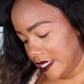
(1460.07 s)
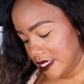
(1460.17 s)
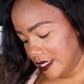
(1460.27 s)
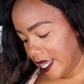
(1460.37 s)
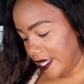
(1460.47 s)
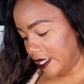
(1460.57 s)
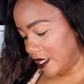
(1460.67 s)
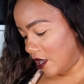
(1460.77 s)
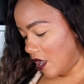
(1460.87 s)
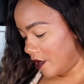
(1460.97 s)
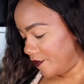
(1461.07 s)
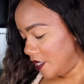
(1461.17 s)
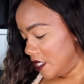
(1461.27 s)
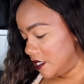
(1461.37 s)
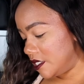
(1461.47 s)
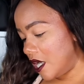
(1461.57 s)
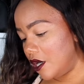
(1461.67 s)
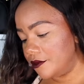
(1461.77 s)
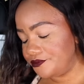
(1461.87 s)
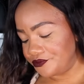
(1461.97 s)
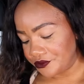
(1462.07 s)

I didn't like it at all. So